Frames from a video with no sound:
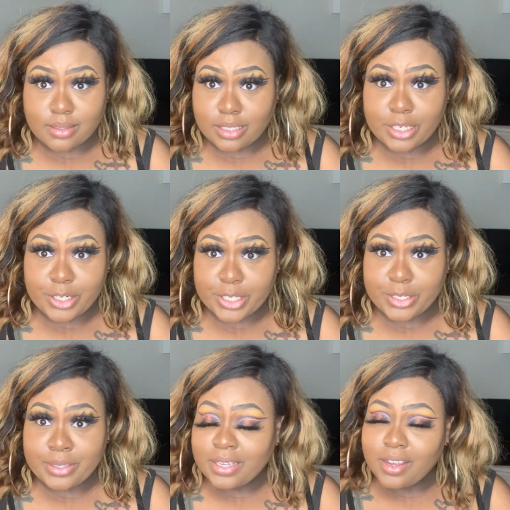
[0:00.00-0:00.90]

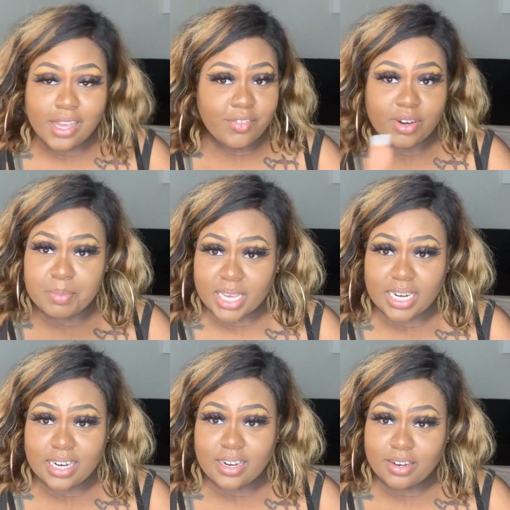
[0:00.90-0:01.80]
clearly from the
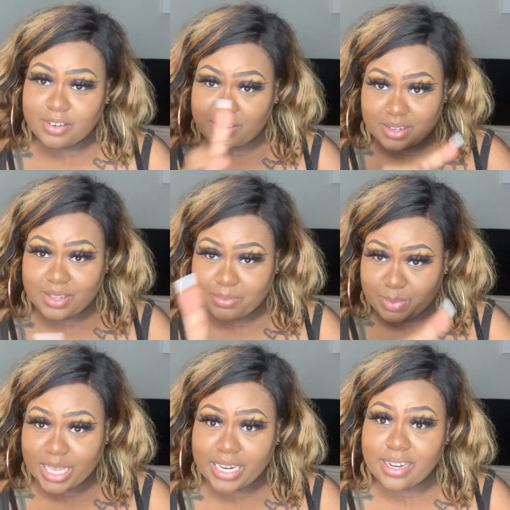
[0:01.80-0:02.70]
beginning of the, the
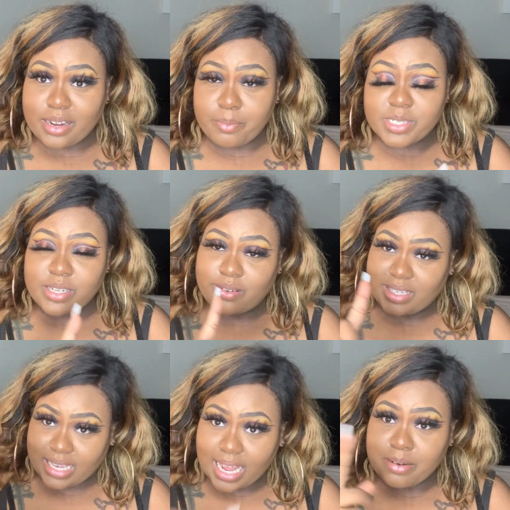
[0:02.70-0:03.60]
beginning of the episode
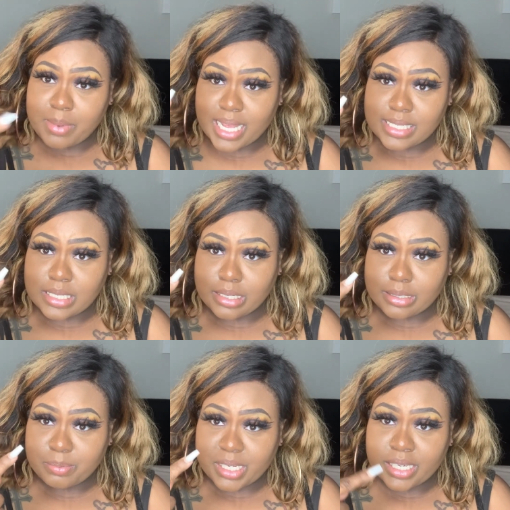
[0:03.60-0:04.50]
the condom got stuck
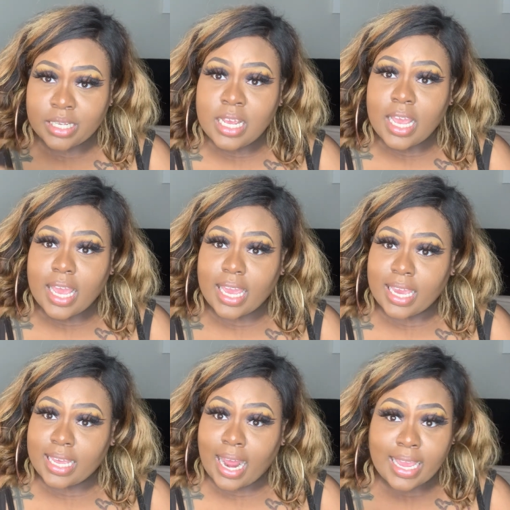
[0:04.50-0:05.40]
up there
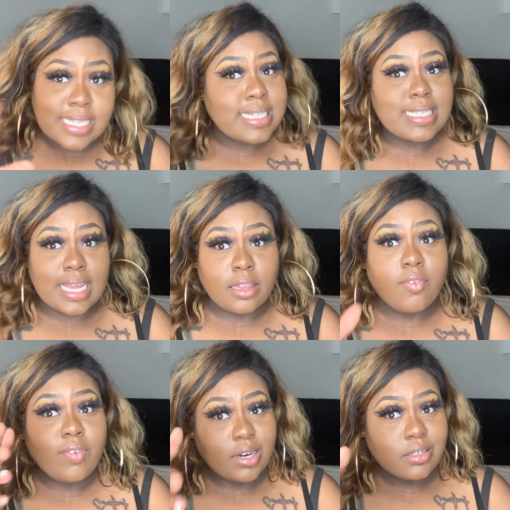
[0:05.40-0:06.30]
and I guess this ain't the
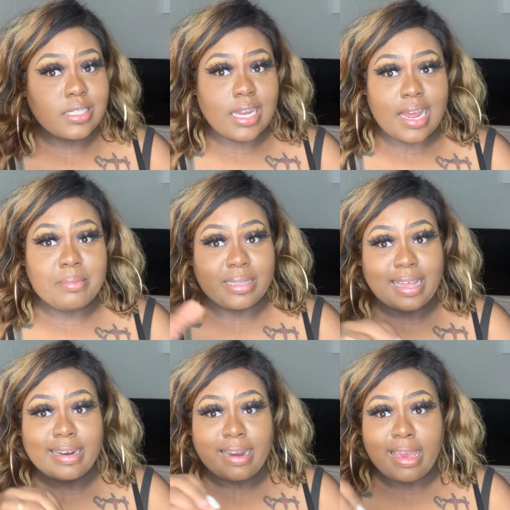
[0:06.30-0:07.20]
first time that
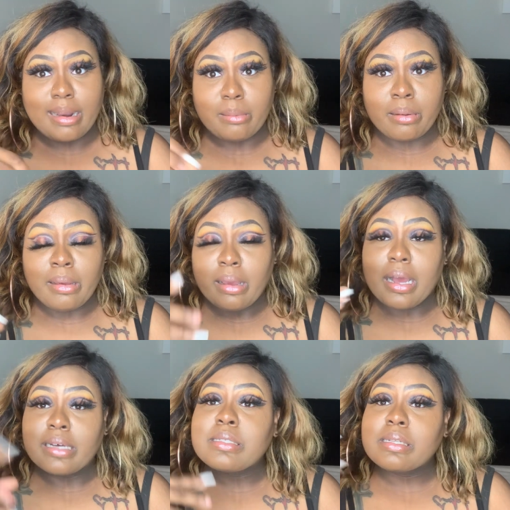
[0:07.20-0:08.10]
they done had a,
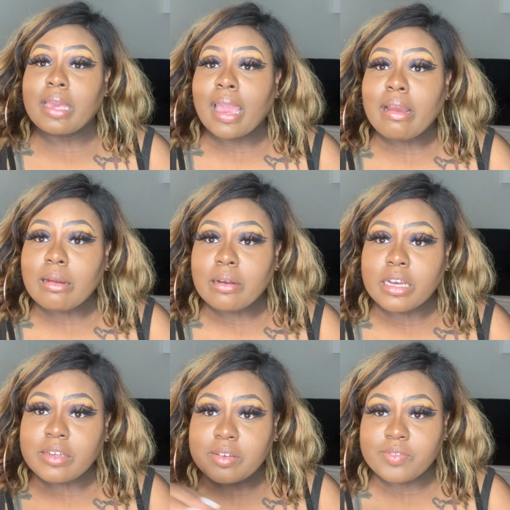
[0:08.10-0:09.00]
a scare
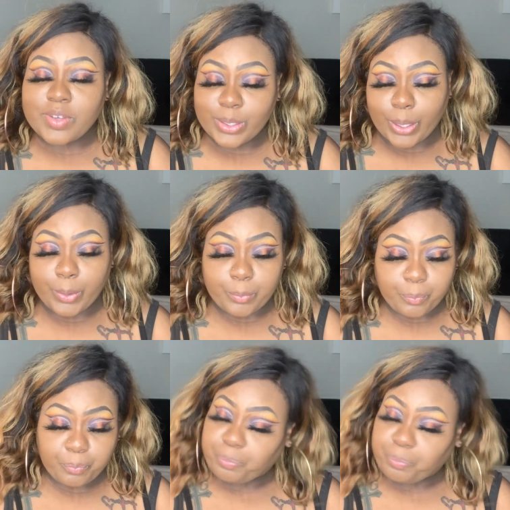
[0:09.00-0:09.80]
of, you know,